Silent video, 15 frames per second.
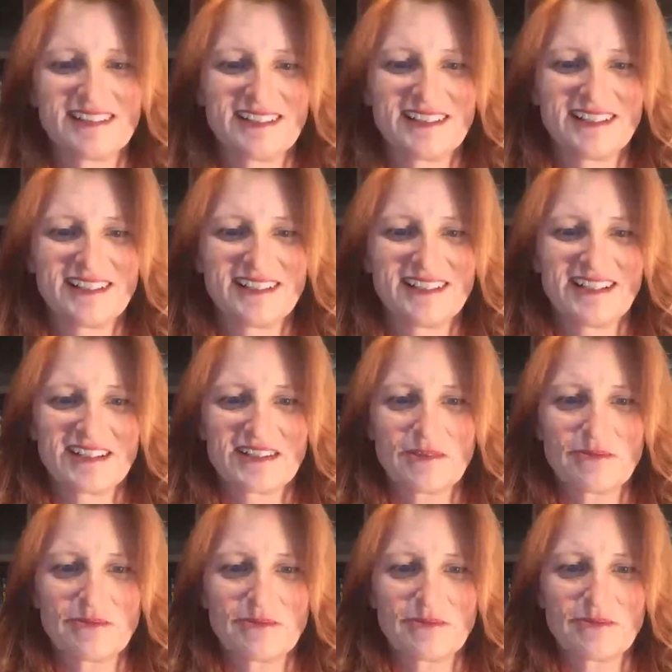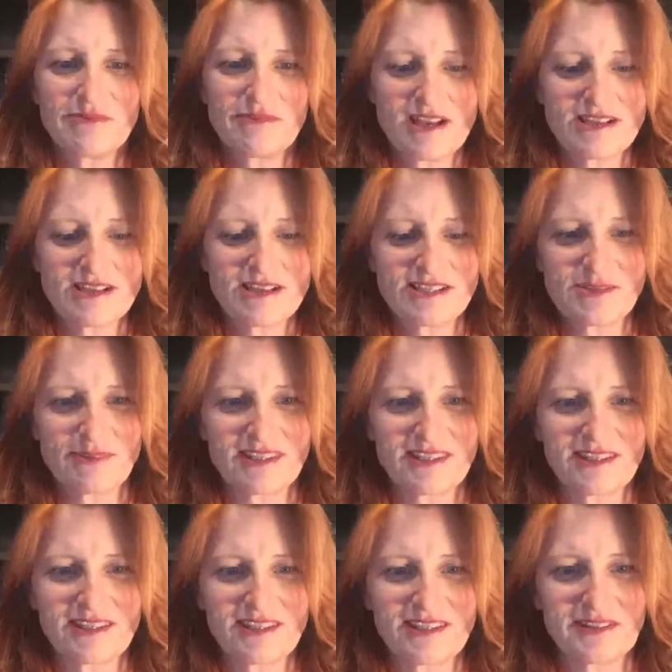that really resonates with
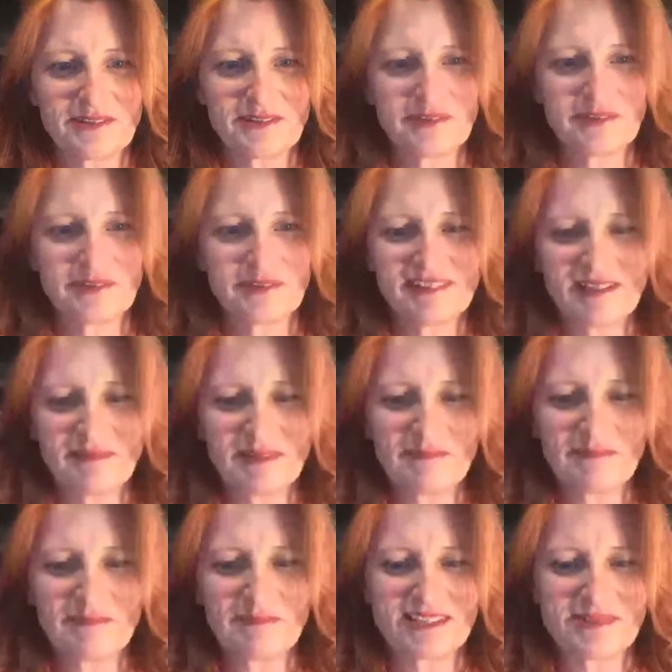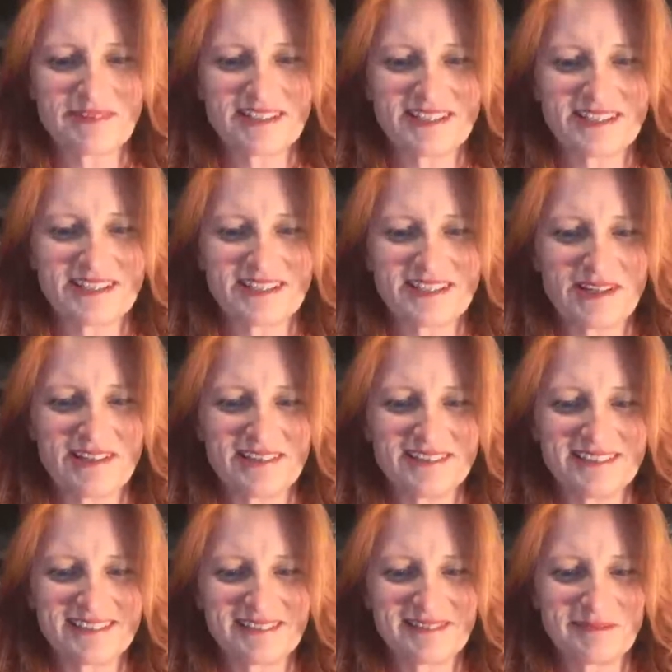you. I'm going to put this one in as
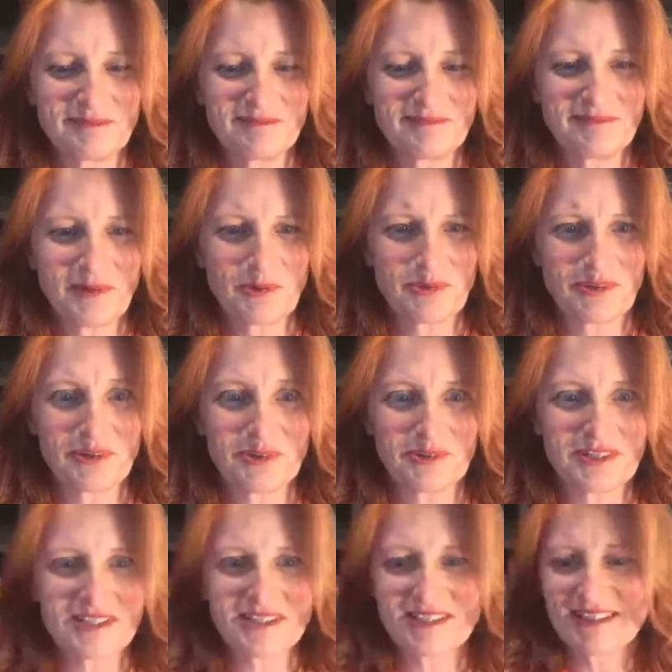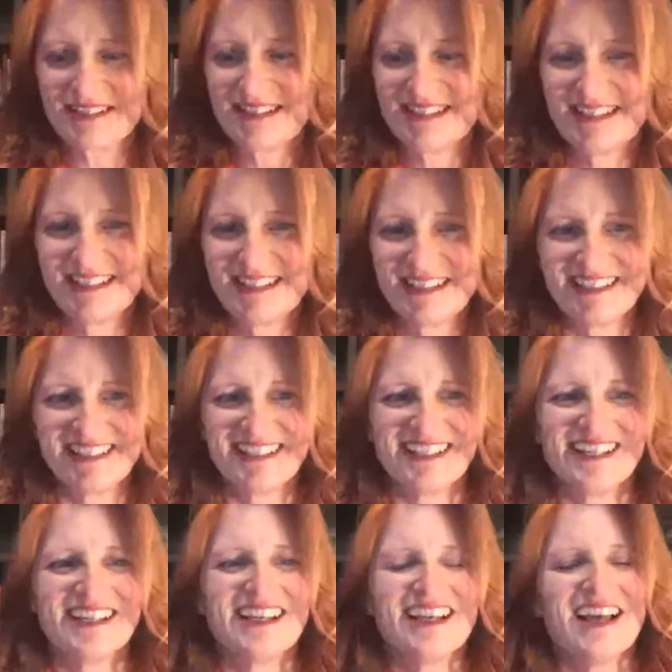well, both Otis.
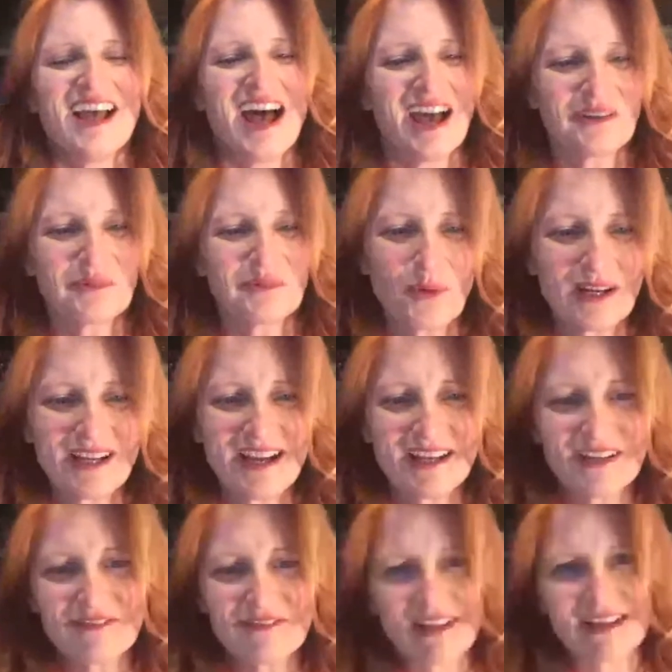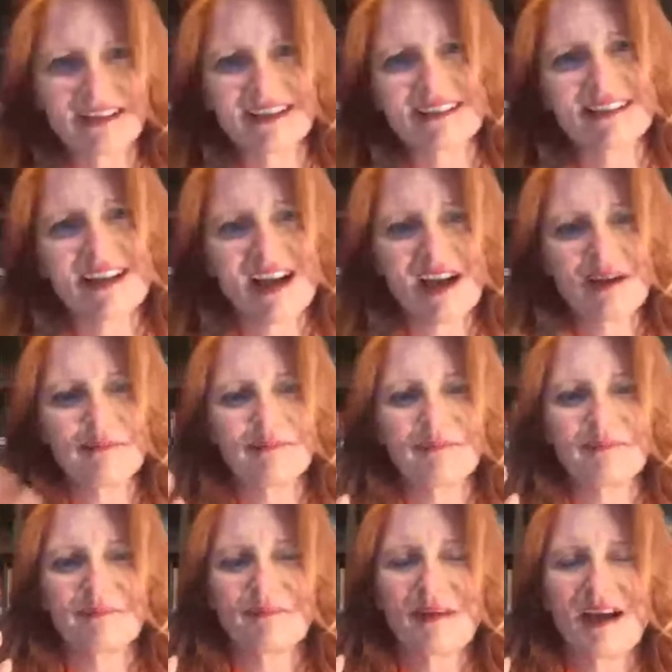And what kind of like,
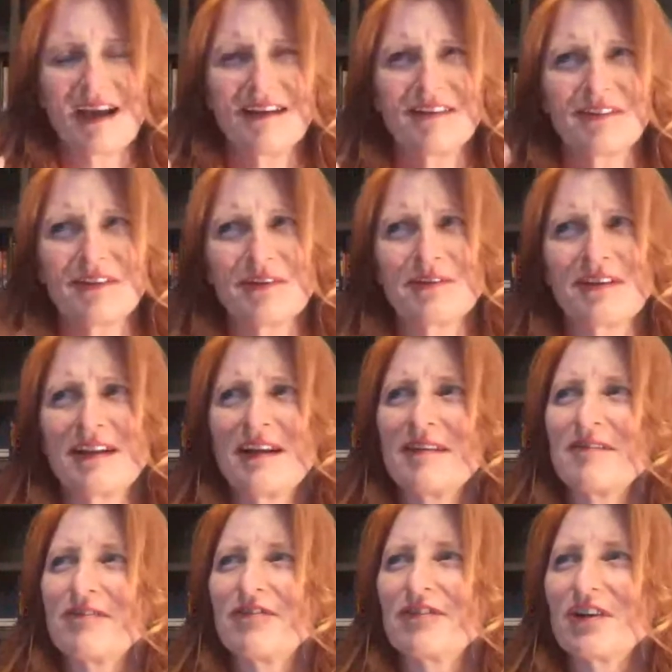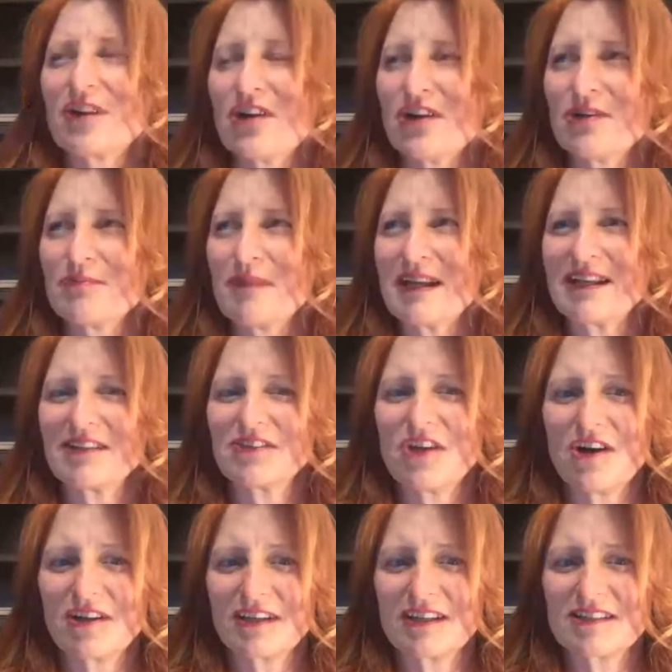I don't know that I've heard many
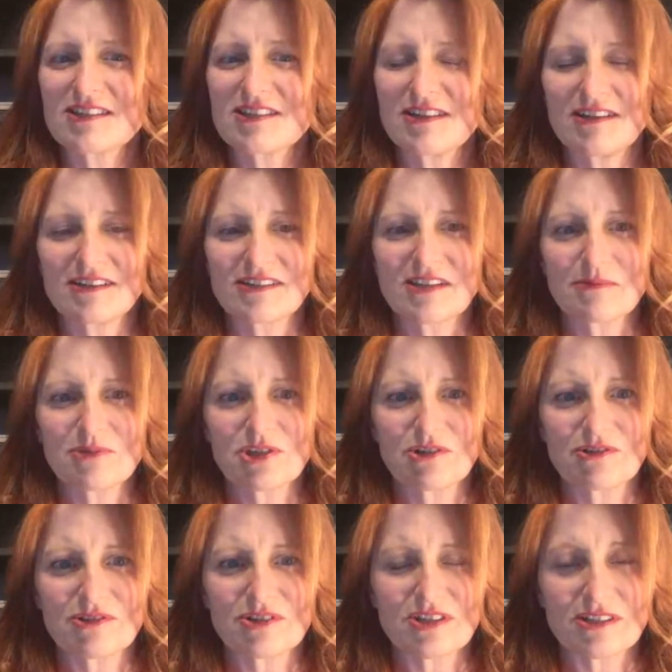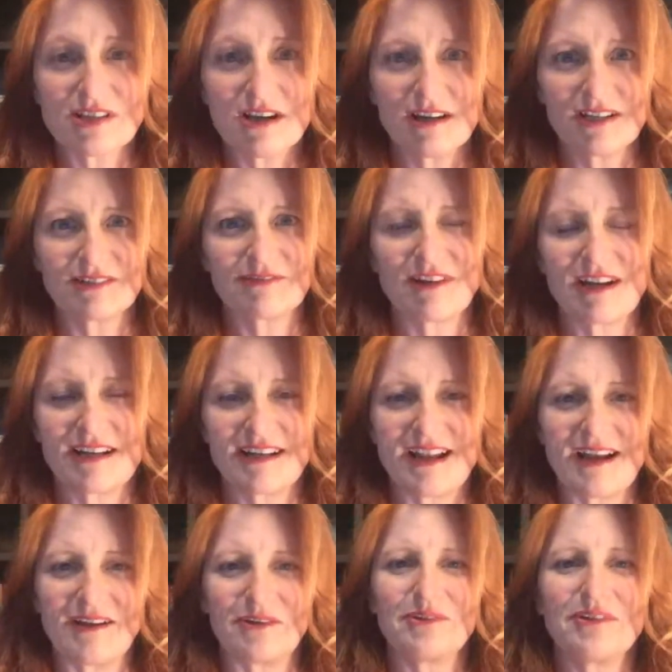longing songs. I'm sure there's a ton right
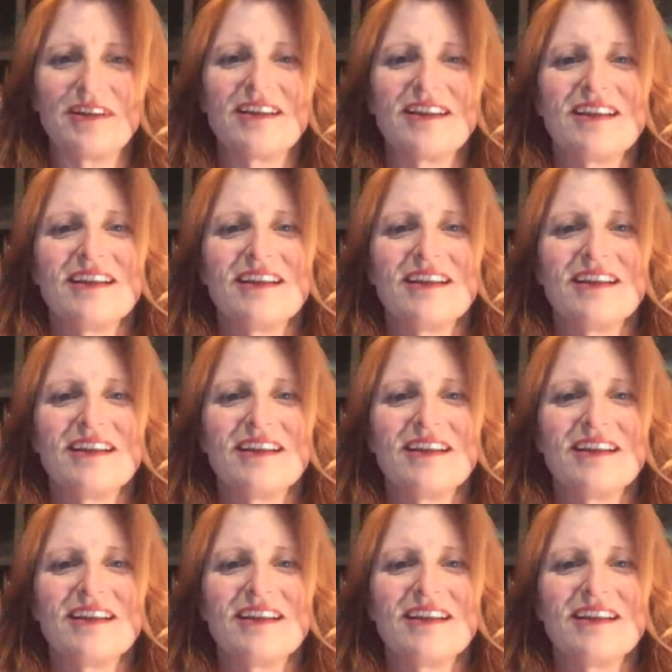now.